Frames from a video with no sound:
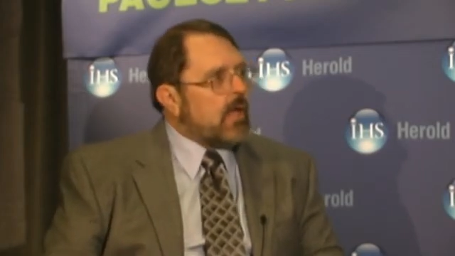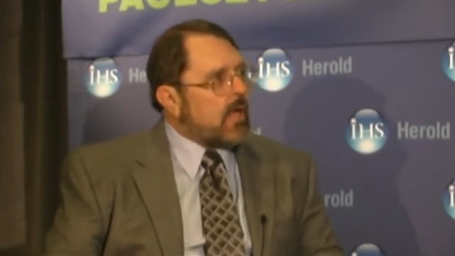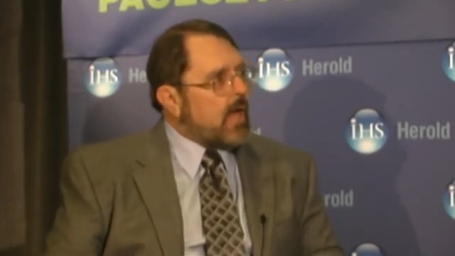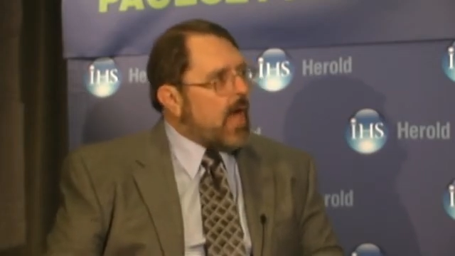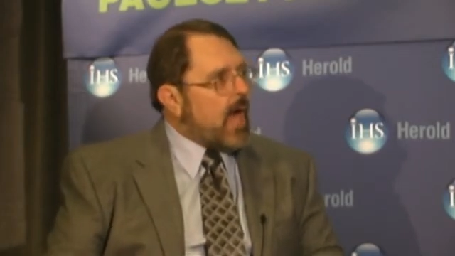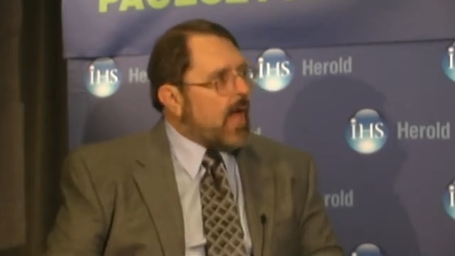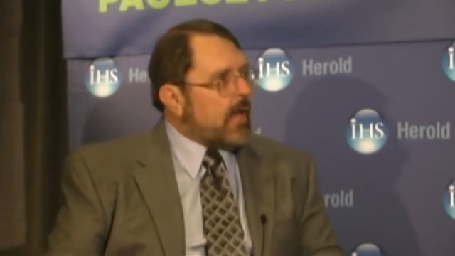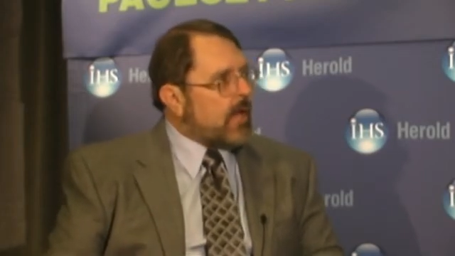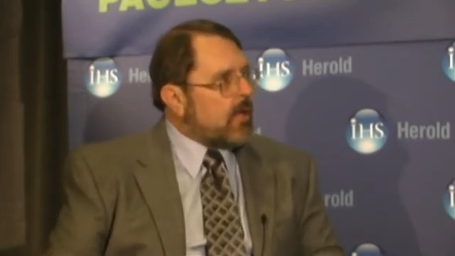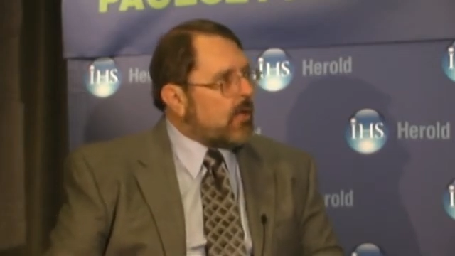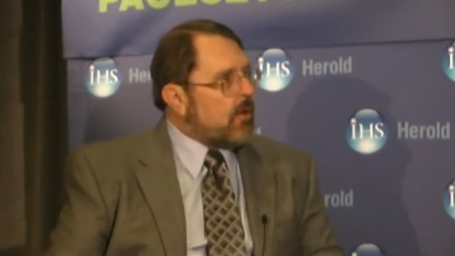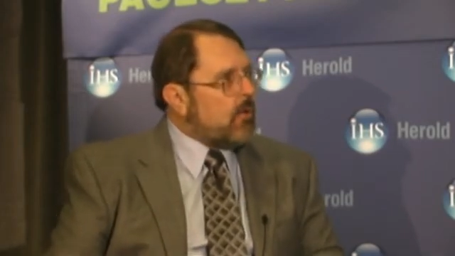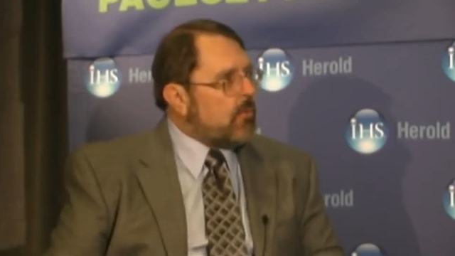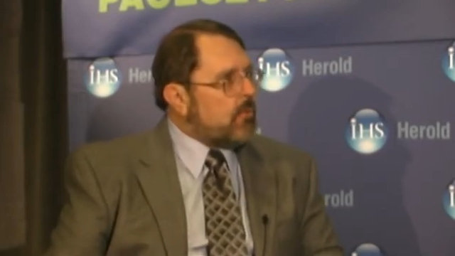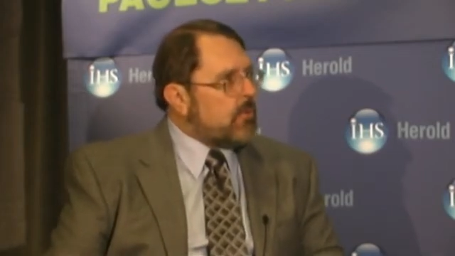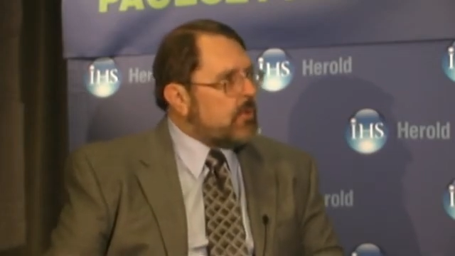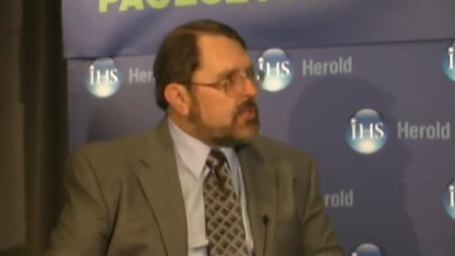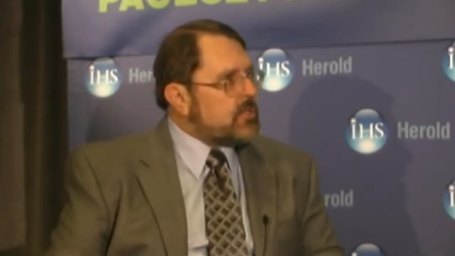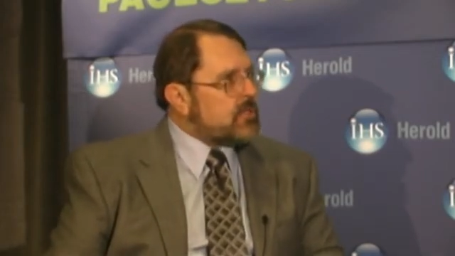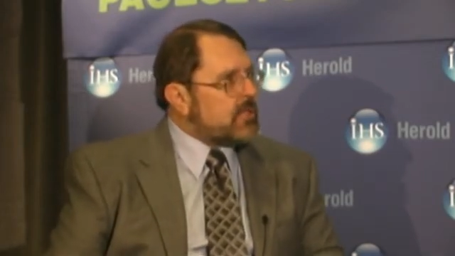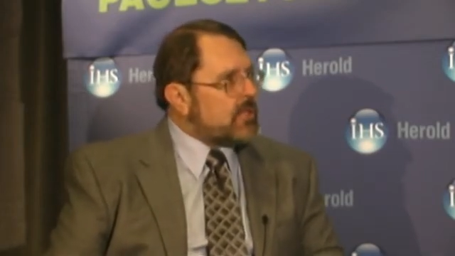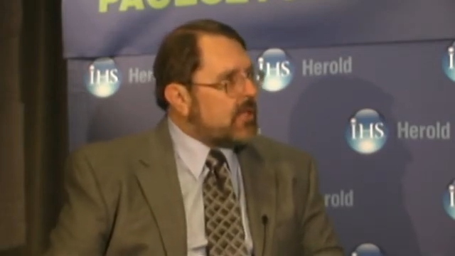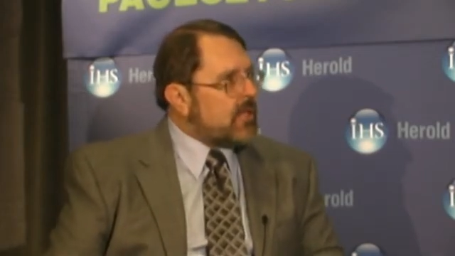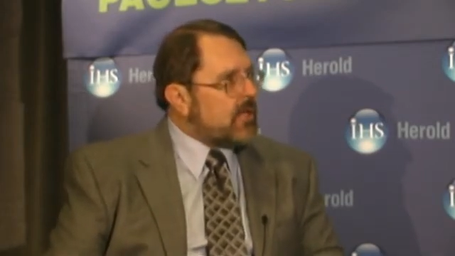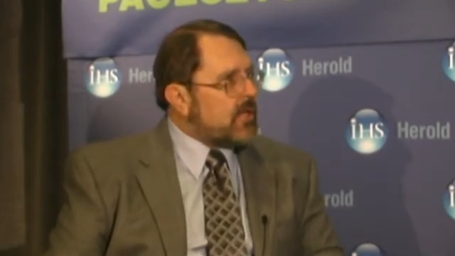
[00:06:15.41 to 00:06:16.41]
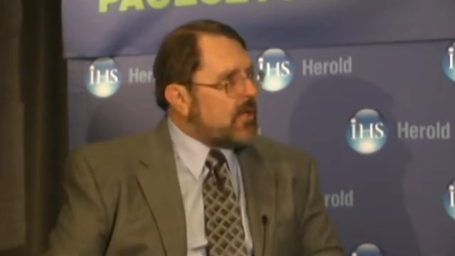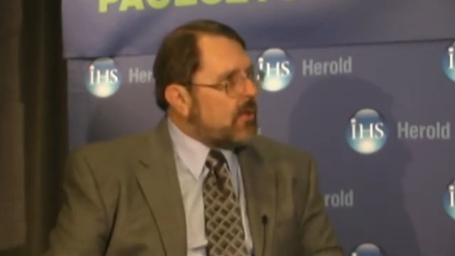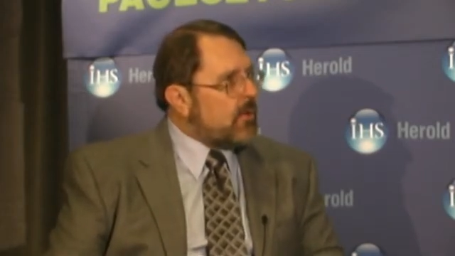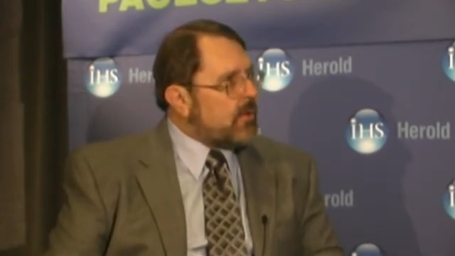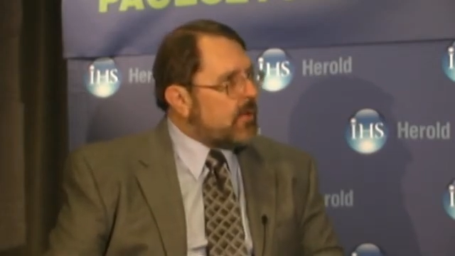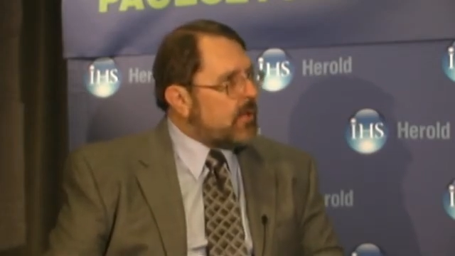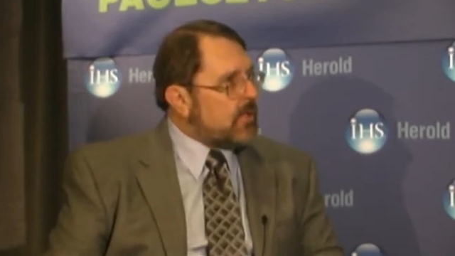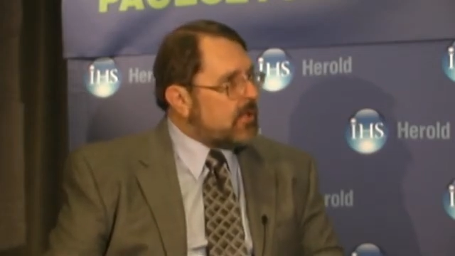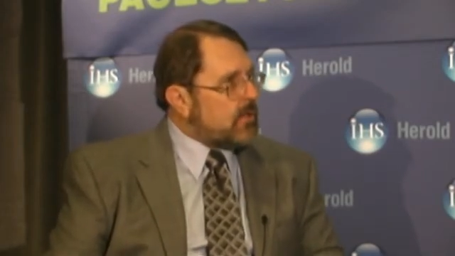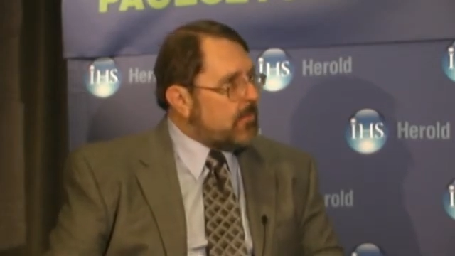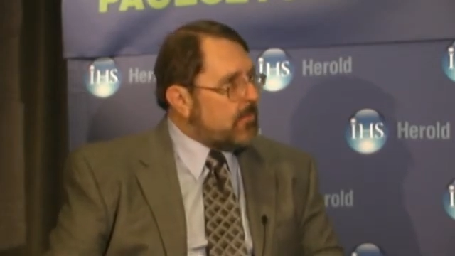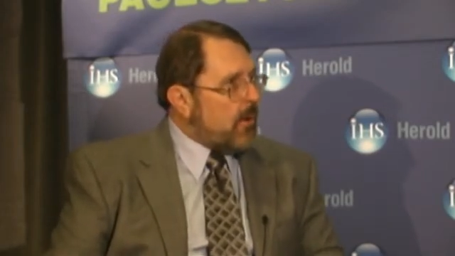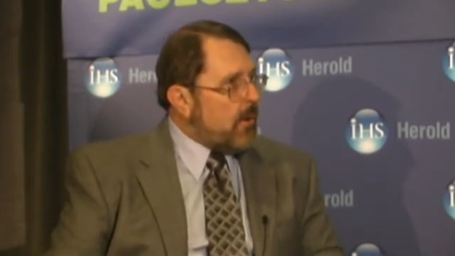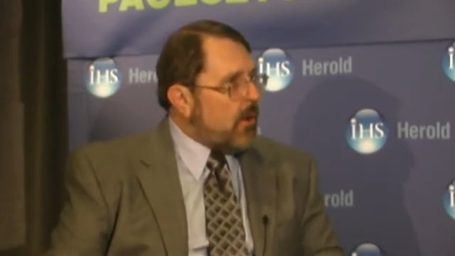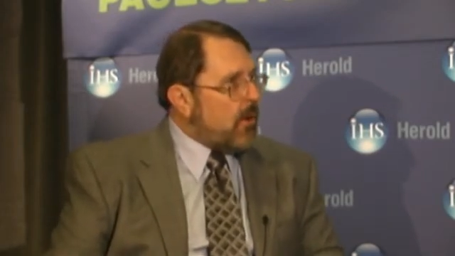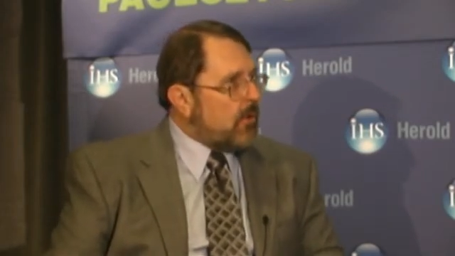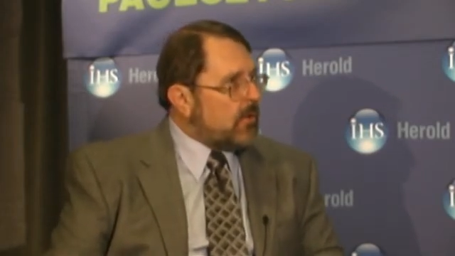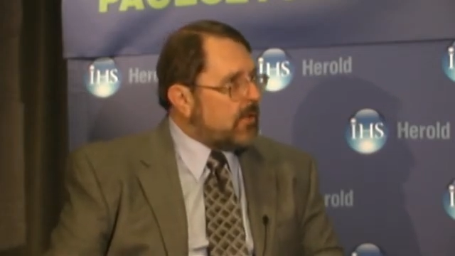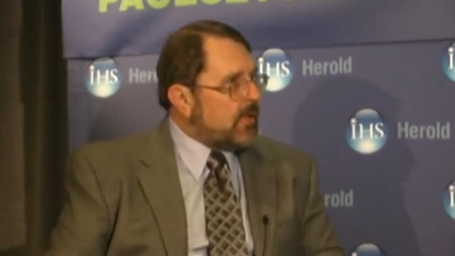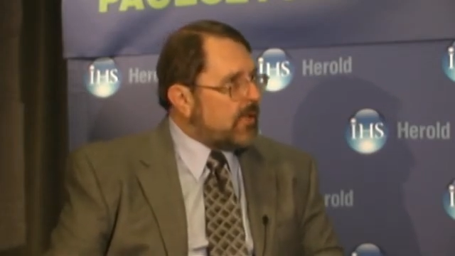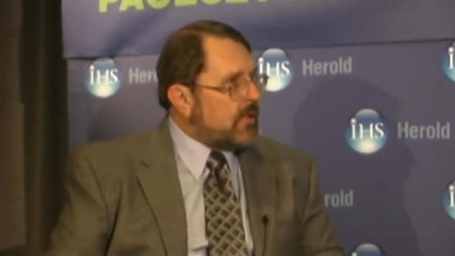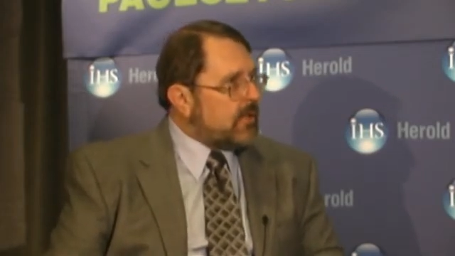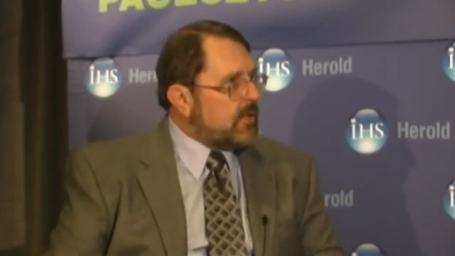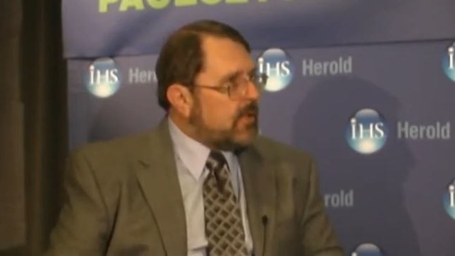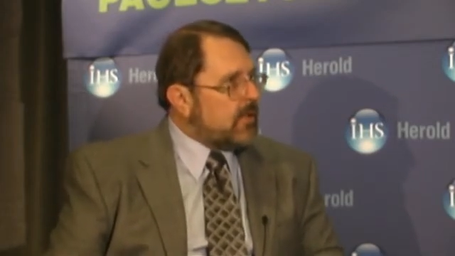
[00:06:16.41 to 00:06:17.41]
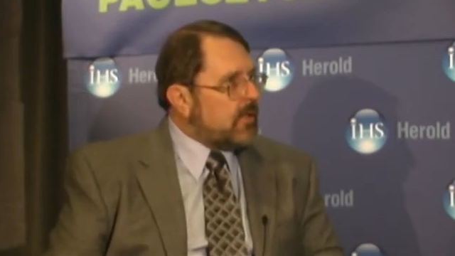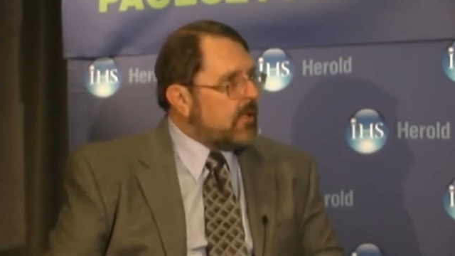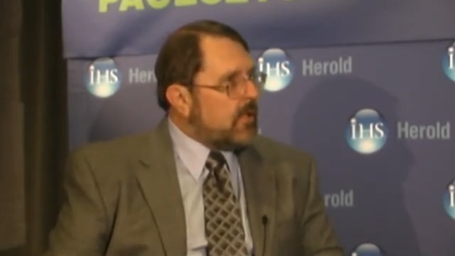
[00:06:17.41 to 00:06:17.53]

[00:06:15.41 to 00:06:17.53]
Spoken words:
Conoco recently going into Poland.